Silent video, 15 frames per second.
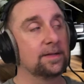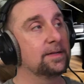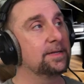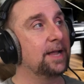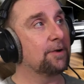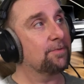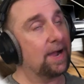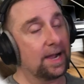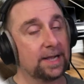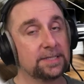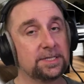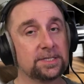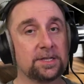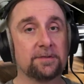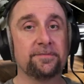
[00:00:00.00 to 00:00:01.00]
Now,
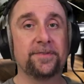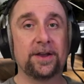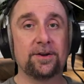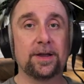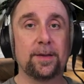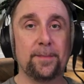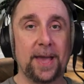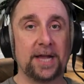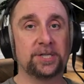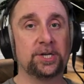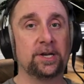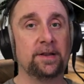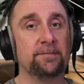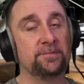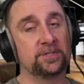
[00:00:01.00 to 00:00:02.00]
Rockets is a very
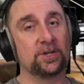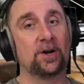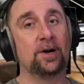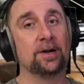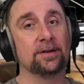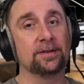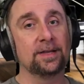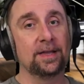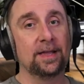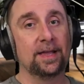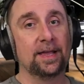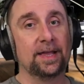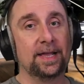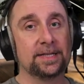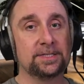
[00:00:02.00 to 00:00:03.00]
imaginative song.
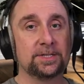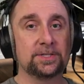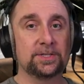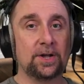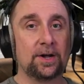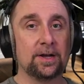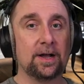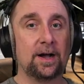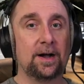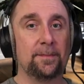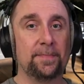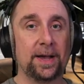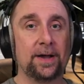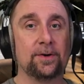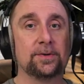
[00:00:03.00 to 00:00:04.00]
It's a song
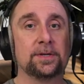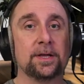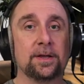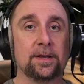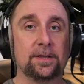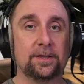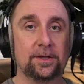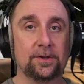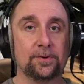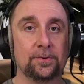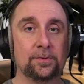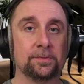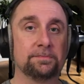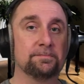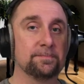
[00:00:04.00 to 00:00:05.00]
about
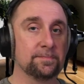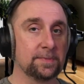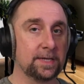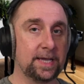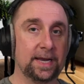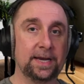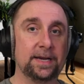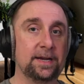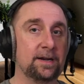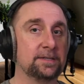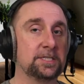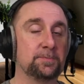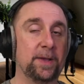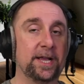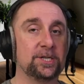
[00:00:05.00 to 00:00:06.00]
you getting in a
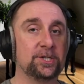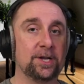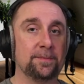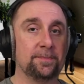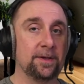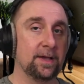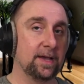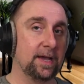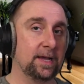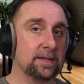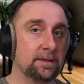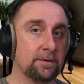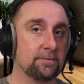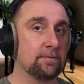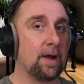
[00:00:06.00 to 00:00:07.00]
spaceship
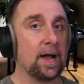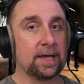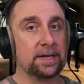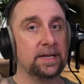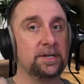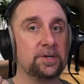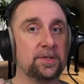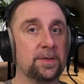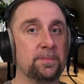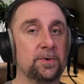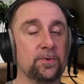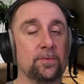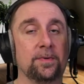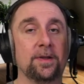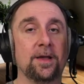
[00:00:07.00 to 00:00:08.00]
and rocketing to the
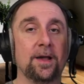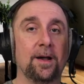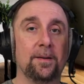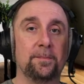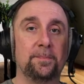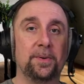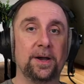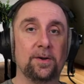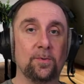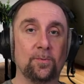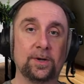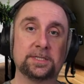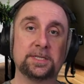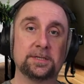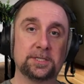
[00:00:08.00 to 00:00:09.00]
moon. But
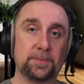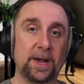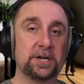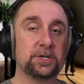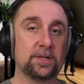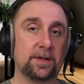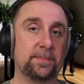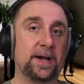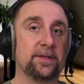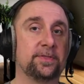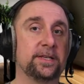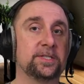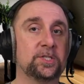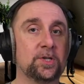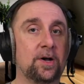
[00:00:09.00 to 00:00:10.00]
what's special about
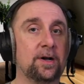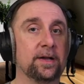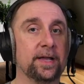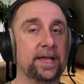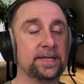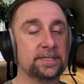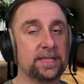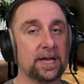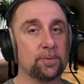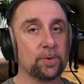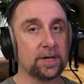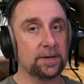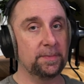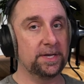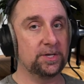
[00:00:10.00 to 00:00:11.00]
this song is that we're
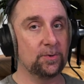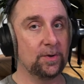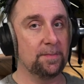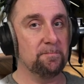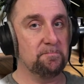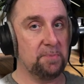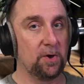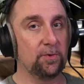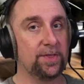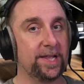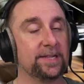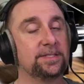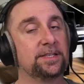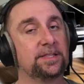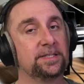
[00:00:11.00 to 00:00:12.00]
going to be doing both
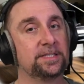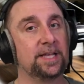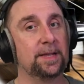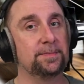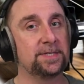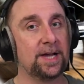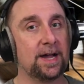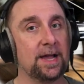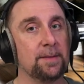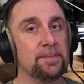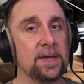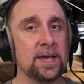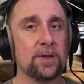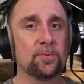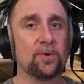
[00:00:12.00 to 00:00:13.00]
hands at the same time.
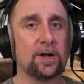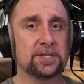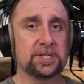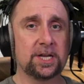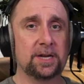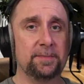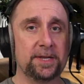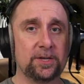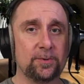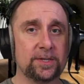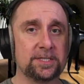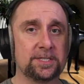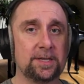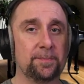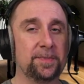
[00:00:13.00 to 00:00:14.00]
We're also going to be
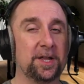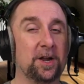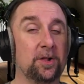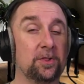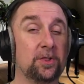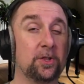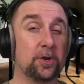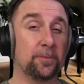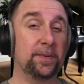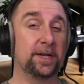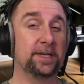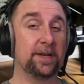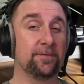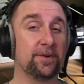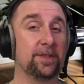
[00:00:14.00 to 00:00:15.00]
doing something a little
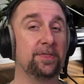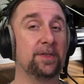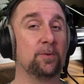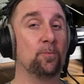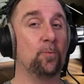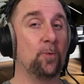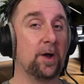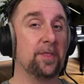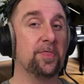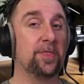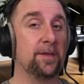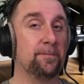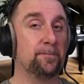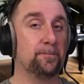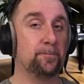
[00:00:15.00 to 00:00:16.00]
bit different than what
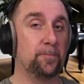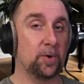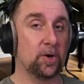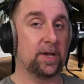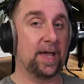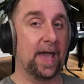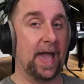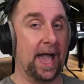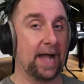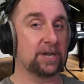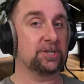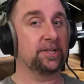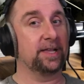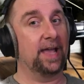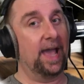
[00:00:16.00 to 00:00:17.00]
the book
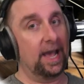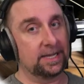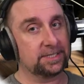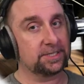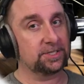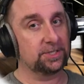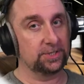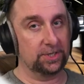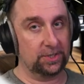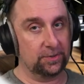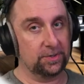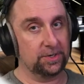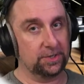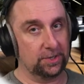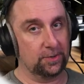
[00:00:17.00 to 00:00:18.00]
actually asks you
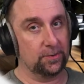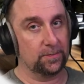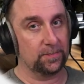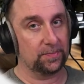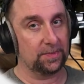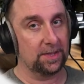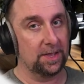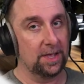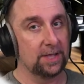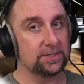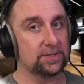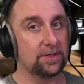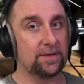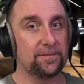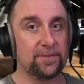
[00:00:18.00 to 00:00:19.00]
to do.
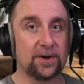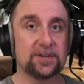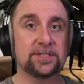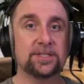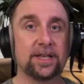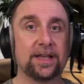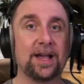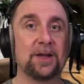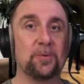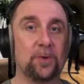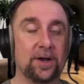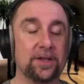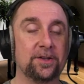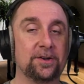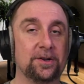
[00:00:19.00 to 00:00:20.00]
So the first thing I
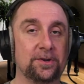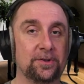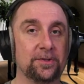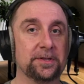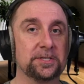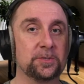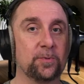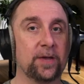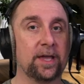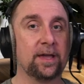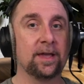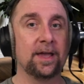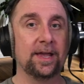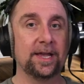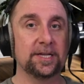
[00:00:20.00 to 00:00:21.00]
want you to do this
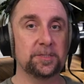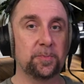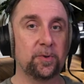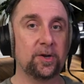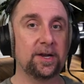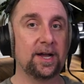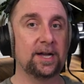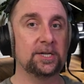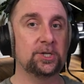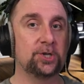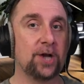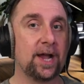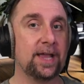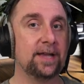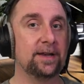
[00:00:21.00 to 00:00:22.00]
week is put a
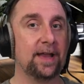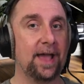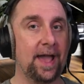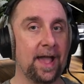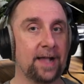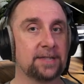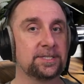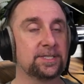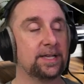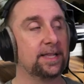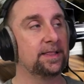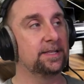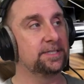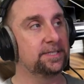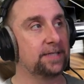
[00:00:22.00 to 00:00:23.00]
giant X
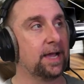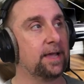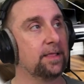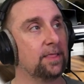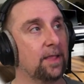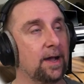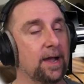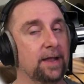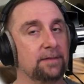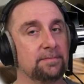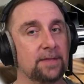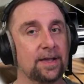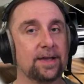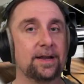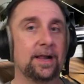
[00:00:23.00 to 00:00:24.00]
in the second line.
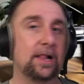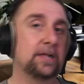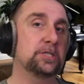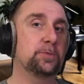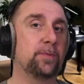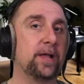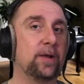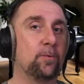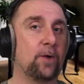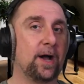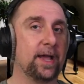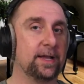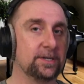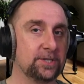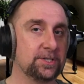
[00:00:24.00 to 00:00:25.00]
And I'll explain
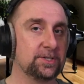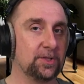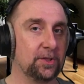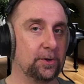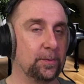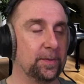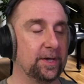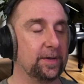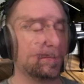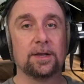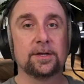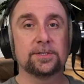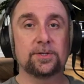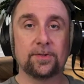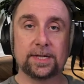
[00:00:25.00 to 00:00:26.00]
why in just a little bit.
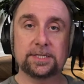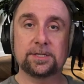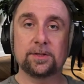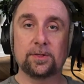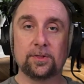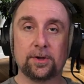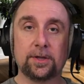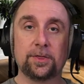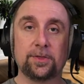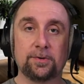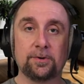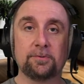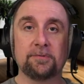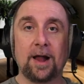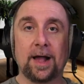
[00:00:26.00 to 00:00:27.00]
So let's look
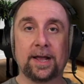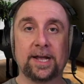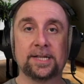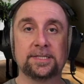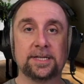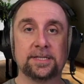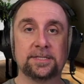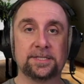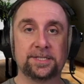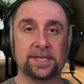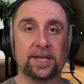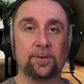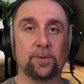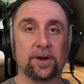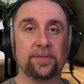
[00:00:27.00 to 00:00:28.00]
through Rockets and
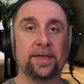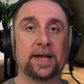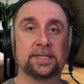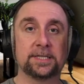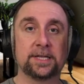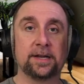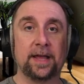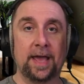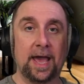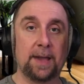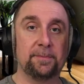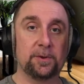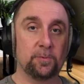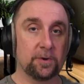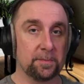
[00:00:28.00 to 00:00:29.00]
see where that's going to
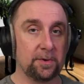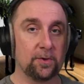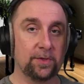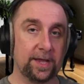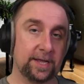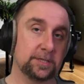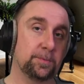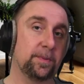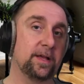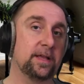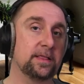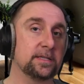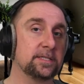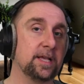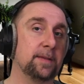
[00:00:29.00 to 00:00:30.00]
happen, where both hands play at
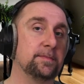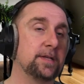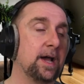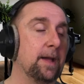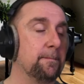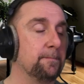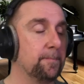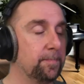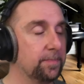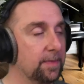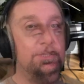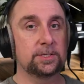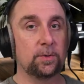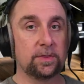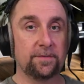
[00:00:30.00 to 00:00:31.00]
the same time.
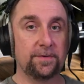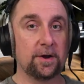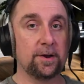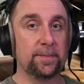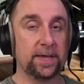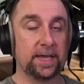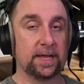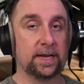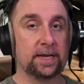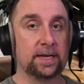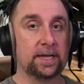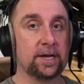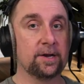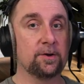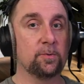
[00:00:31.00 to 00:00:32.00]
So at the very beginning
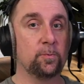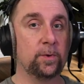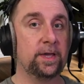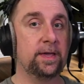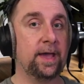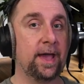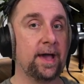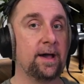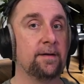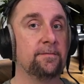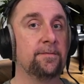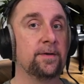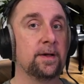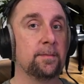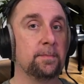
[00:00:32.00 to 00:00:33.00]
here, we
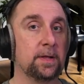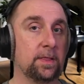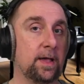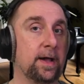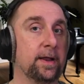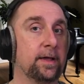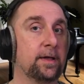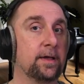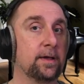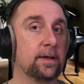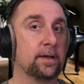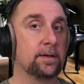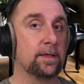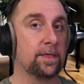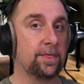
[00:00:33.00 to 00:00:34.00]
have melodic
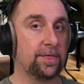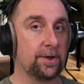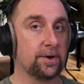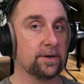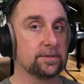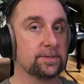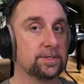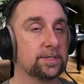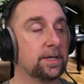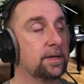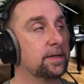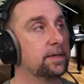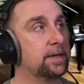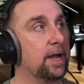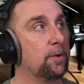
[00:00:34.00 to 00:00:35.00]
thirds.
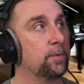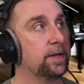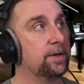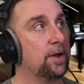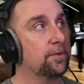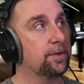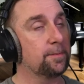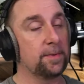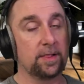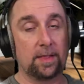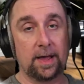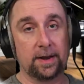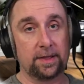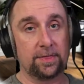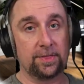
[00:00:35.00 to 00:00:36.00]
Now we know they're
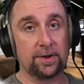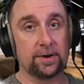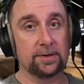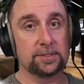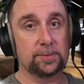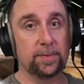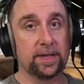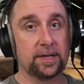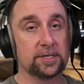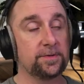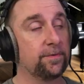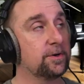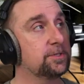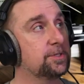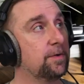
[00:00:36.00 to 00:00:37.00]
melodic thirds because,
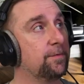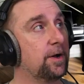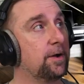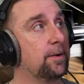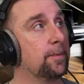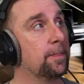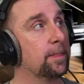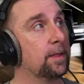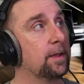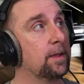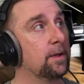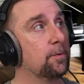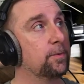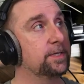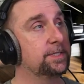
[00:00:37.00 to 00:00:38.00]
first of all,
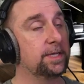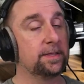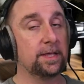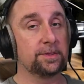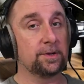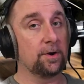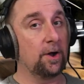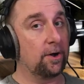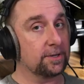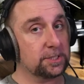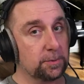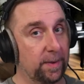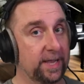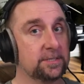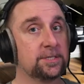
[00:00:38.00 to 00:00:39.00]
we see that they're all
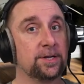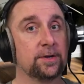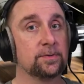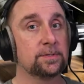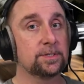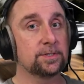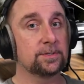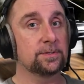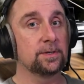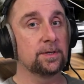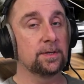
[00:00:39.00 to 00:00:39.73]
space notes,